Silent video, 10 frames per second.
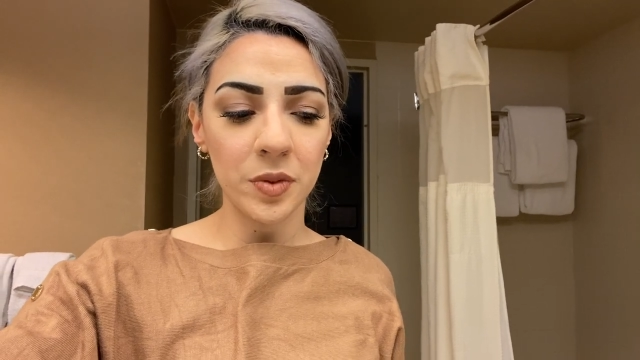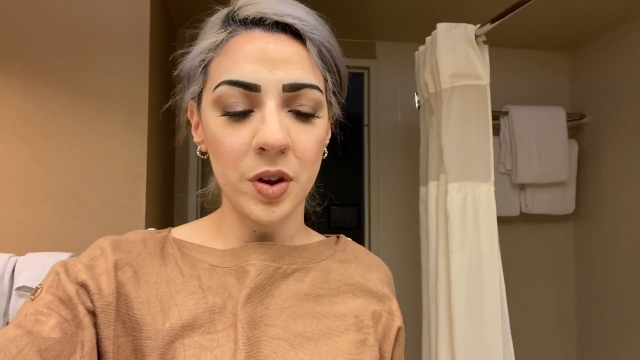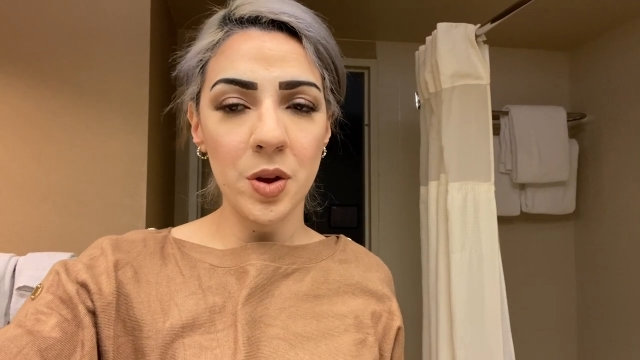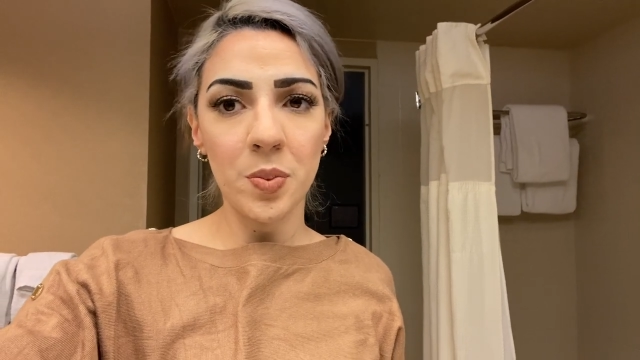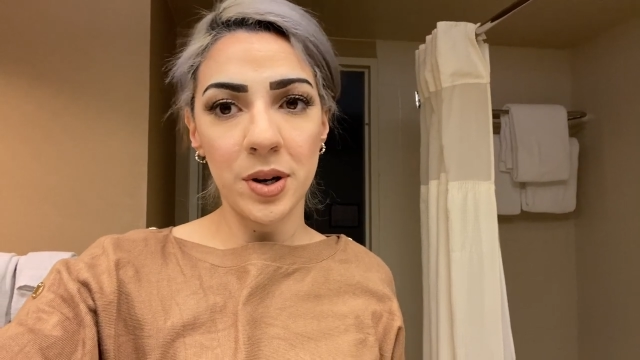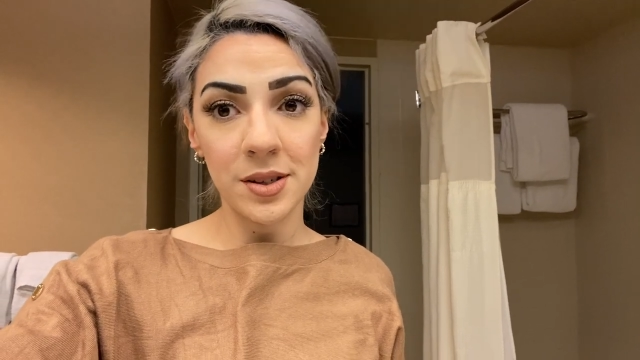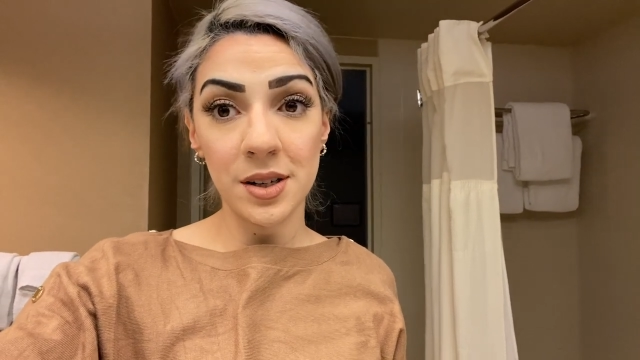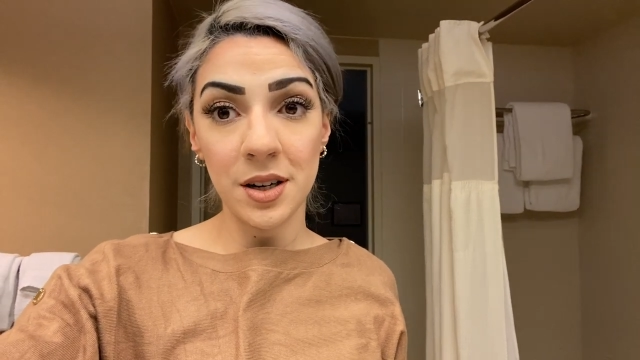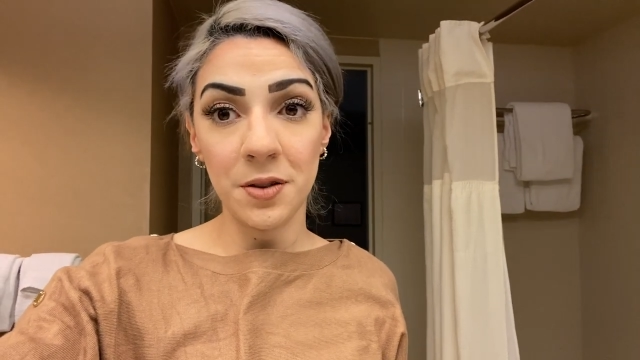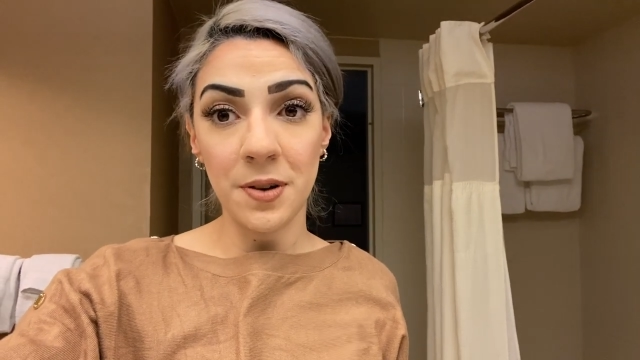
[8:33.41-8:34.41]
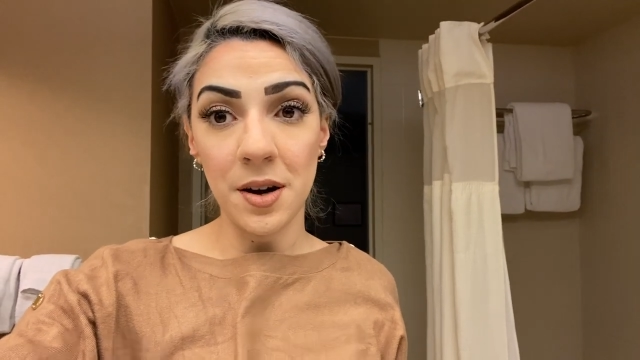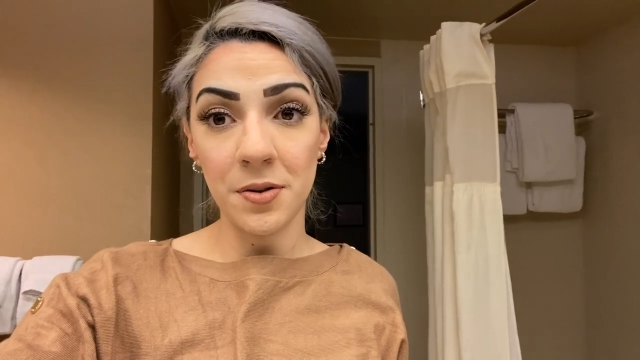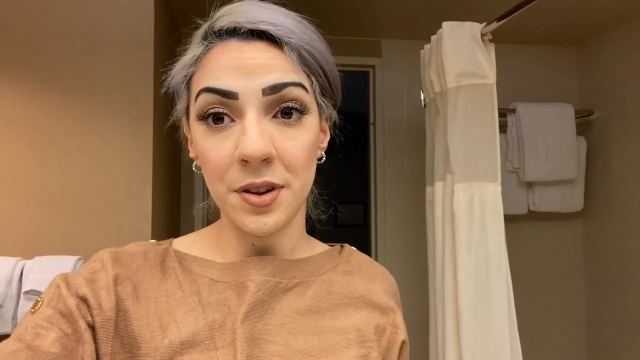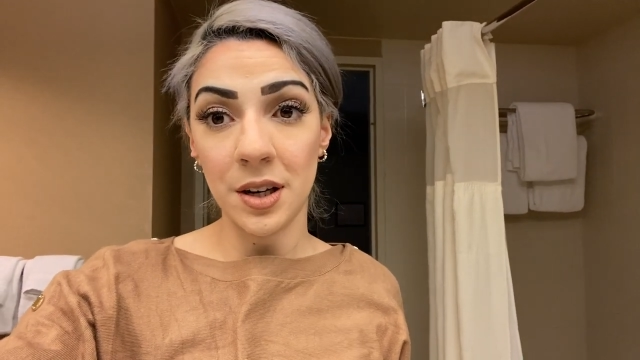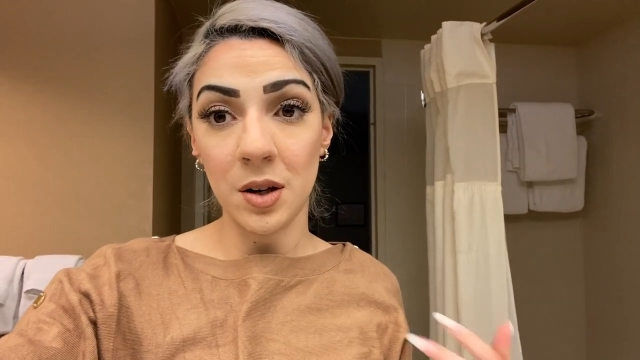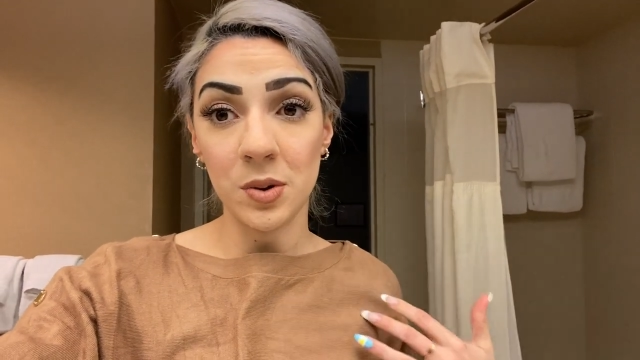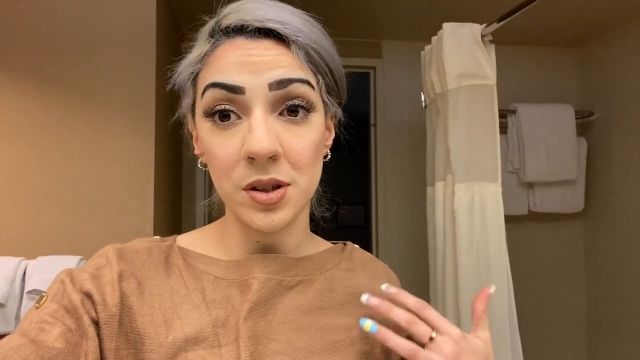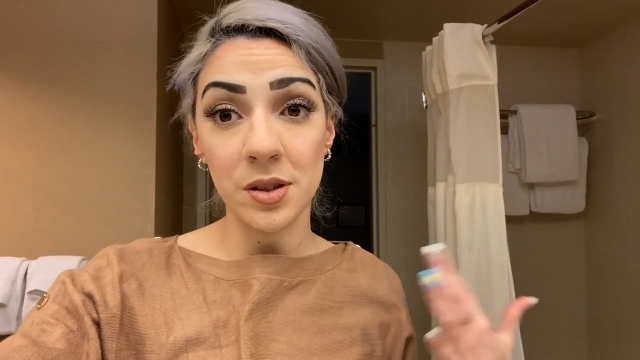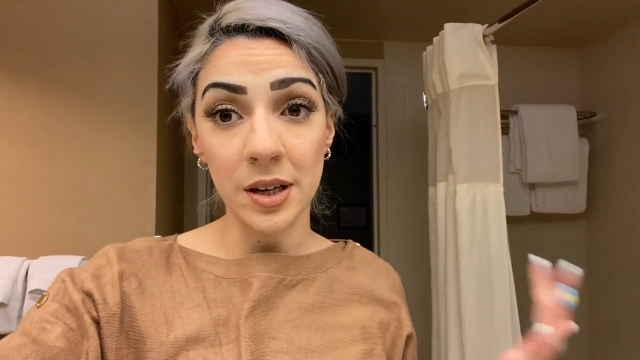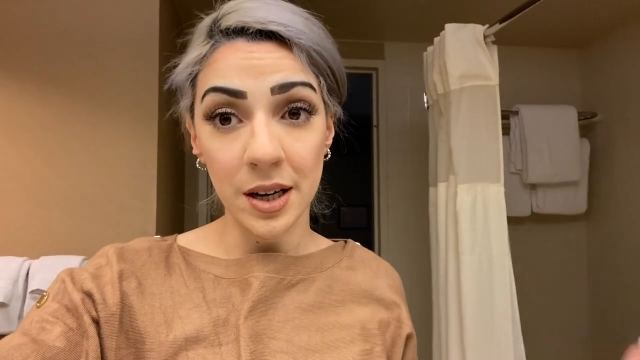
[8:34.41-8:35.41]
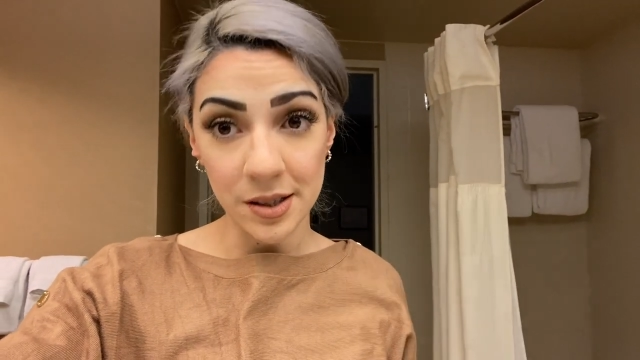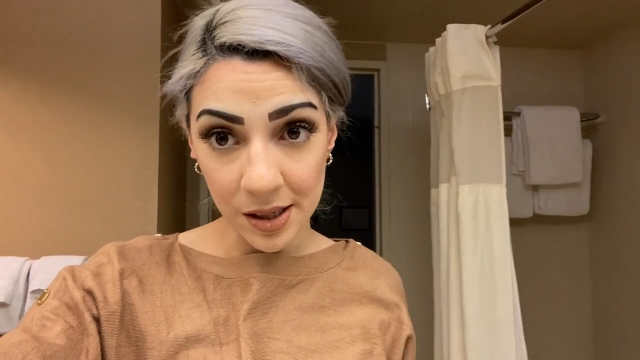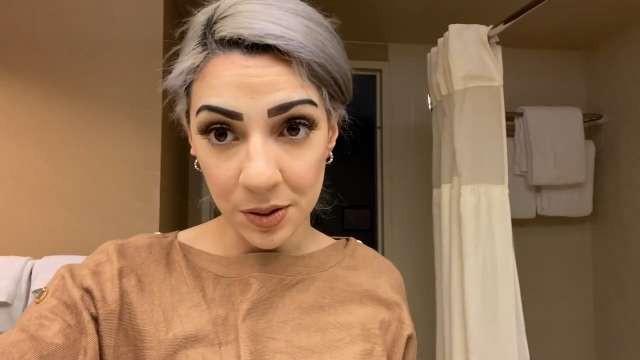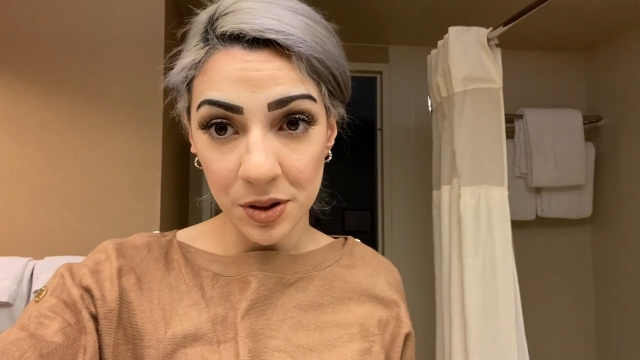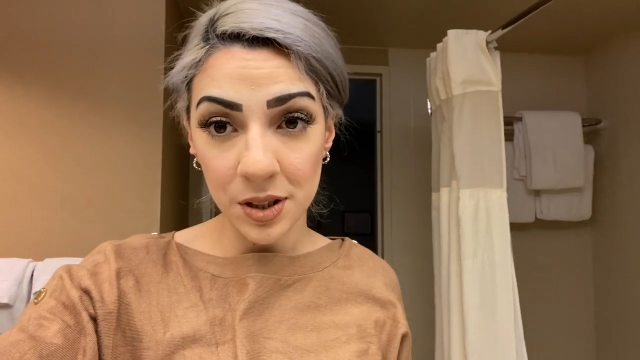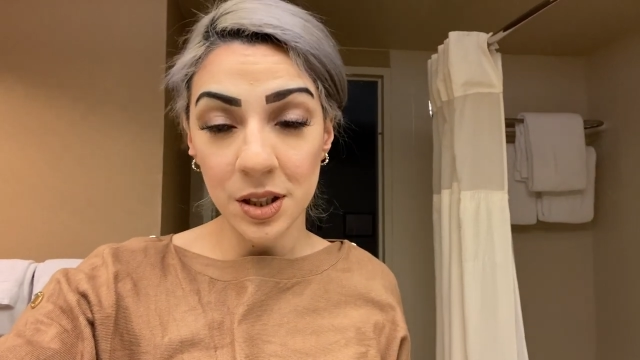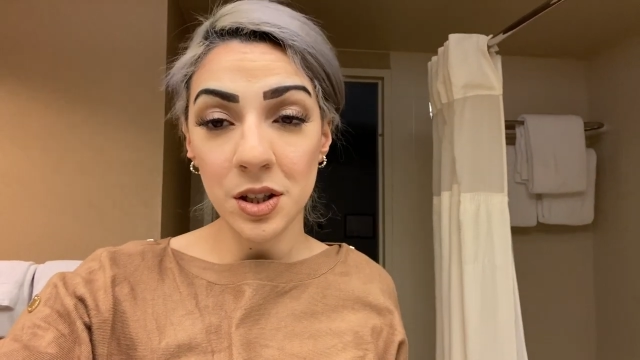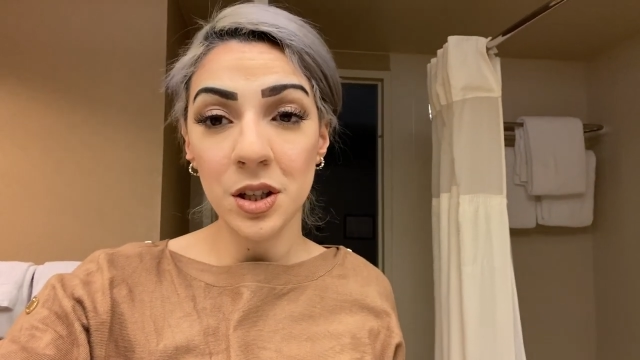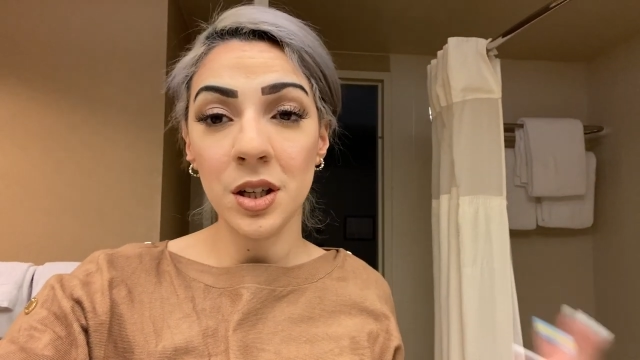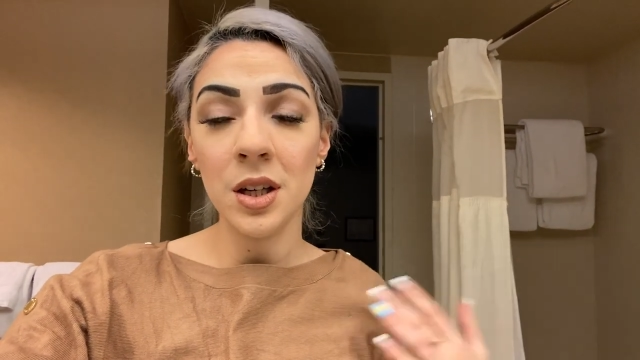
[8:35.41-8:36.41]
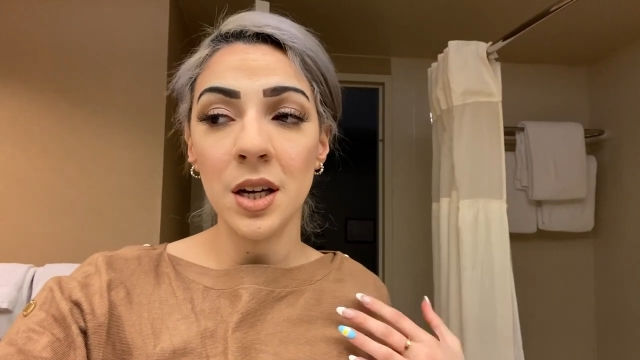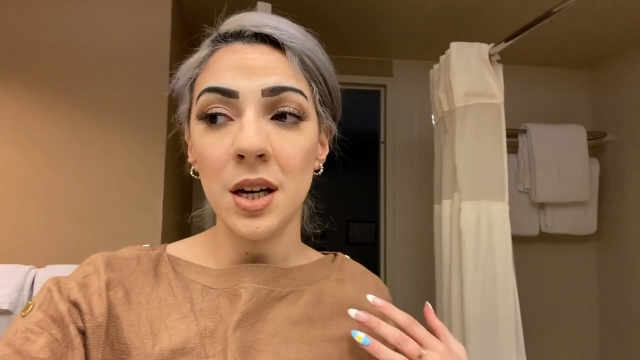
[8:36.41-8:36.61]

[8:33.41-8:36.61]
the president of Alpha Theta wants to take us out to dinner